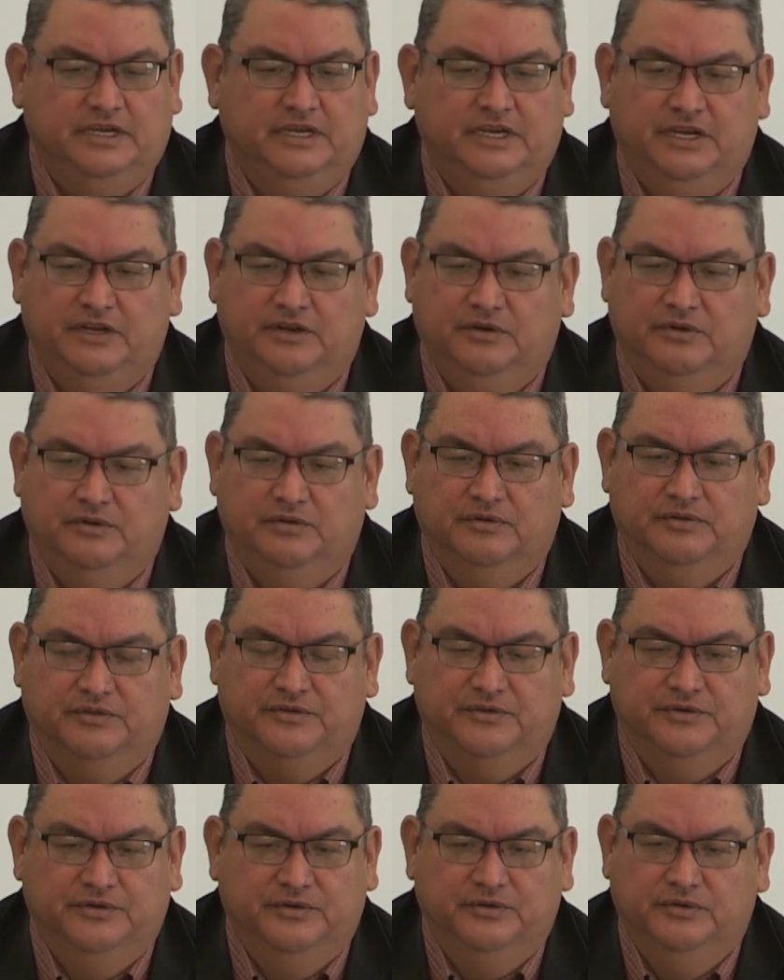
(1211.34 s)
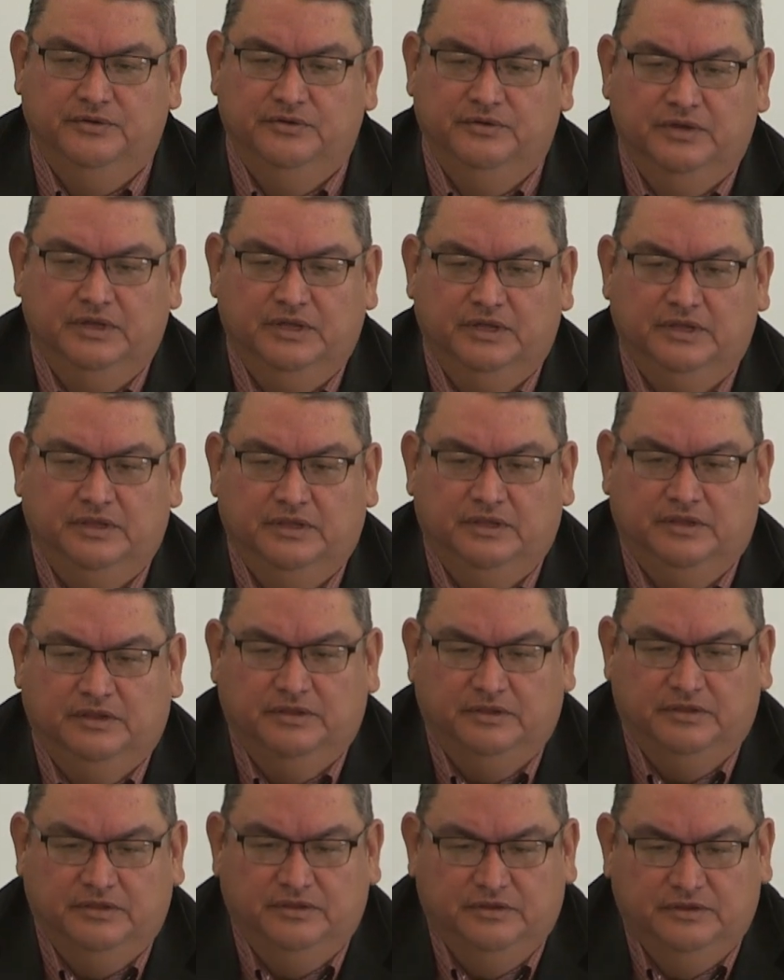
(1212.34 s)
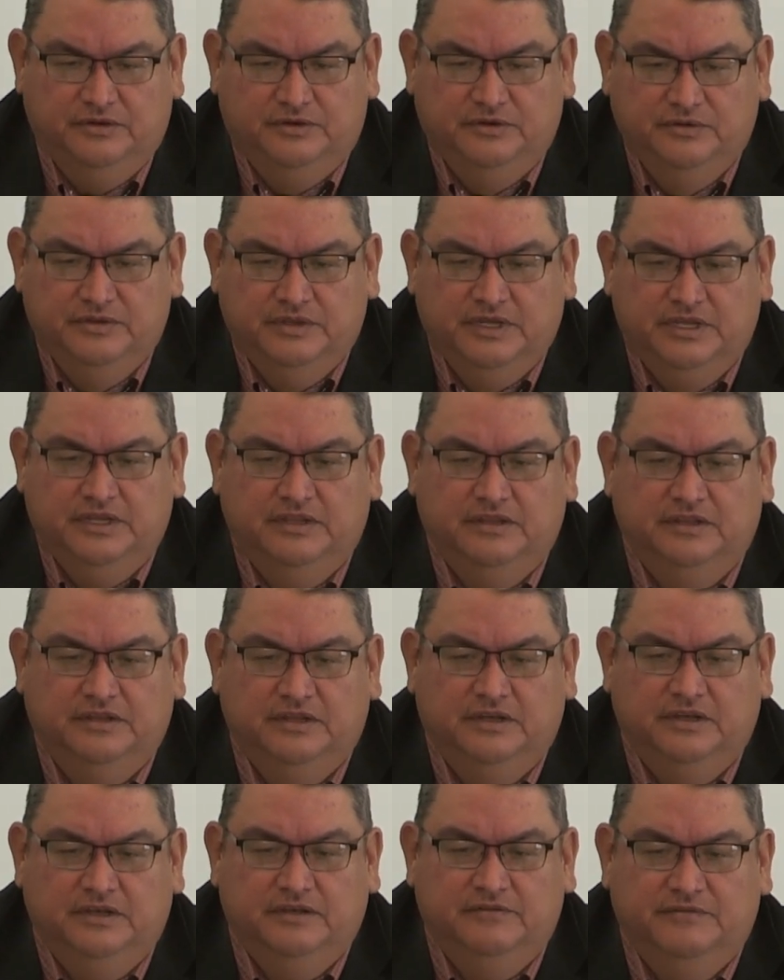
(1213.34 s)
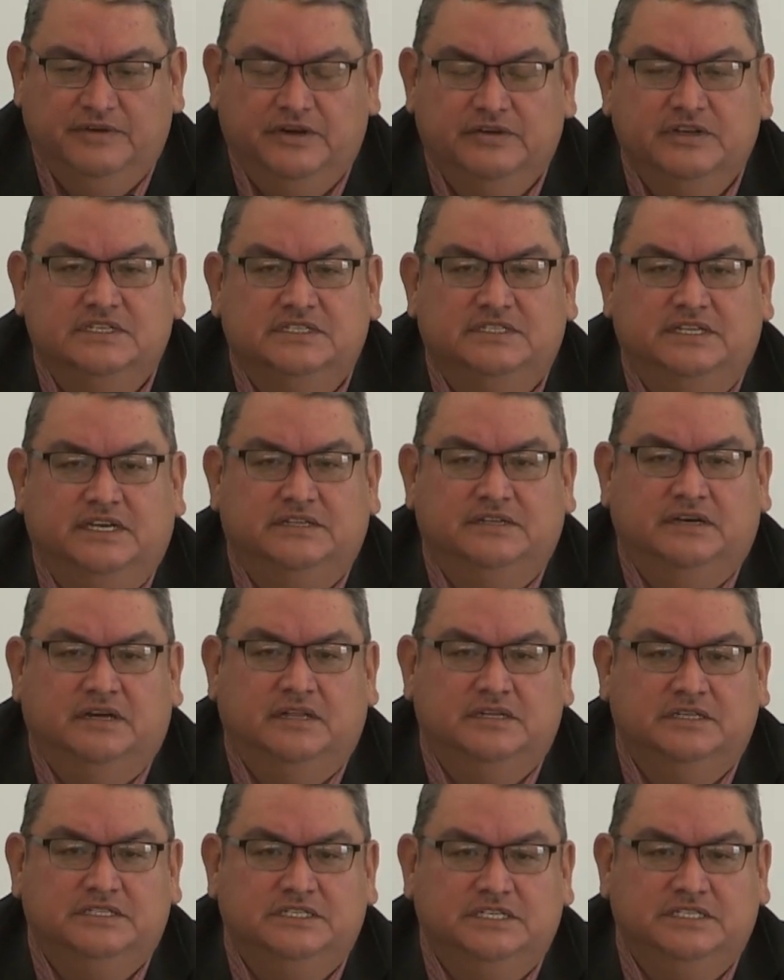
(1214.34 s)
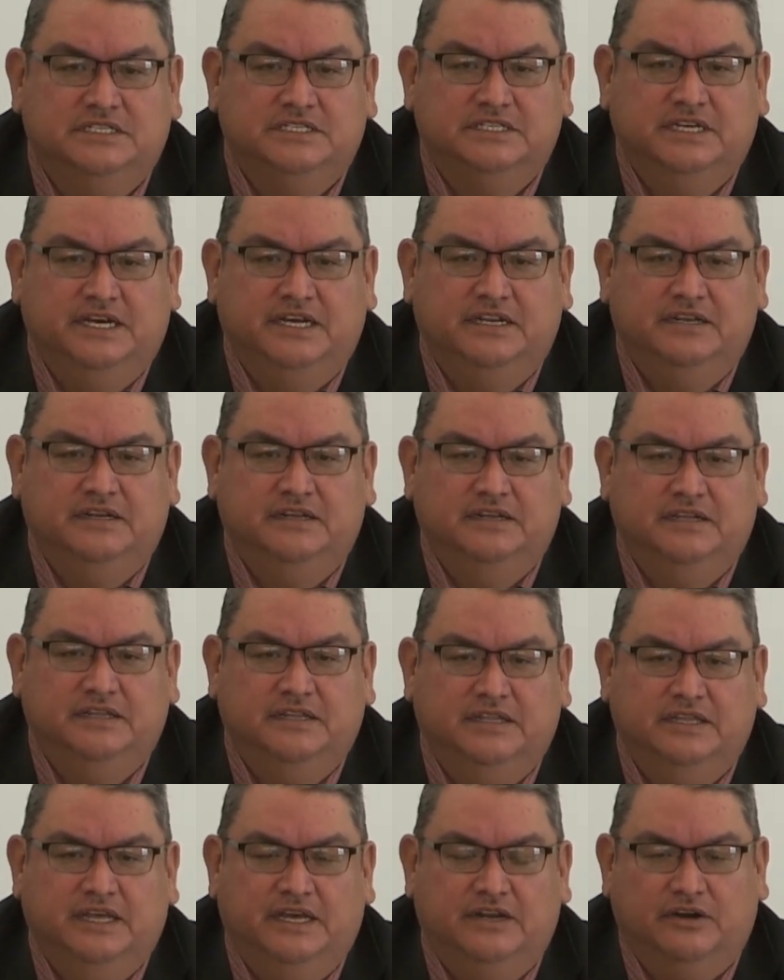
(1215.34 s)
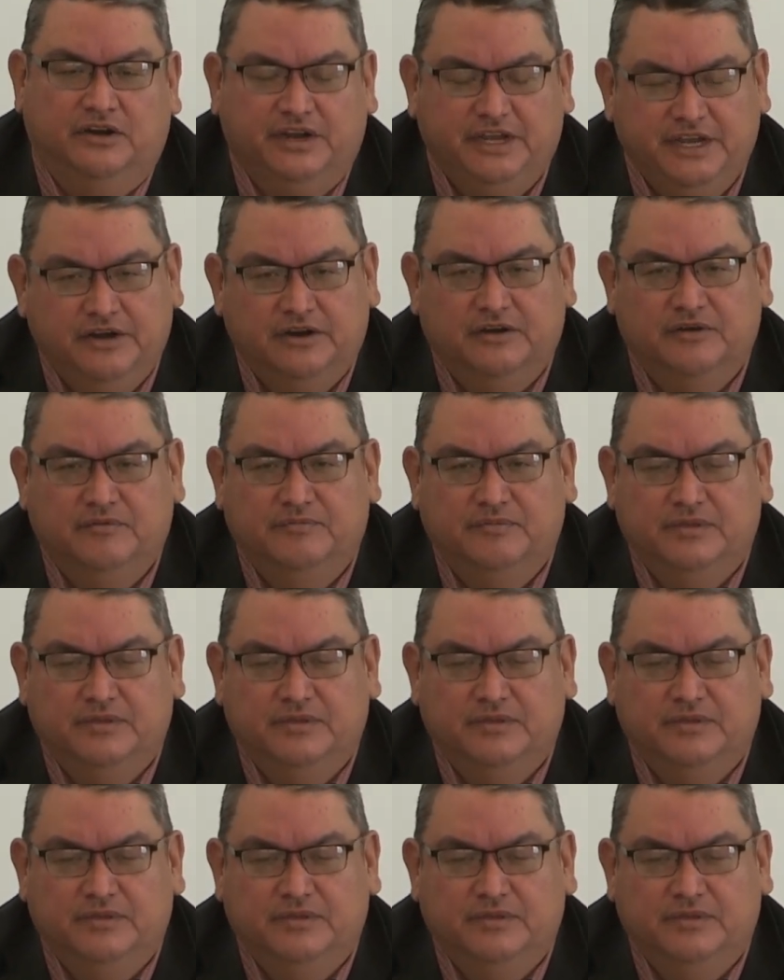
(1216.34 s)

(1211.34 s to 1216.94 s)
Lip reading: you know, through the various technologies that are here.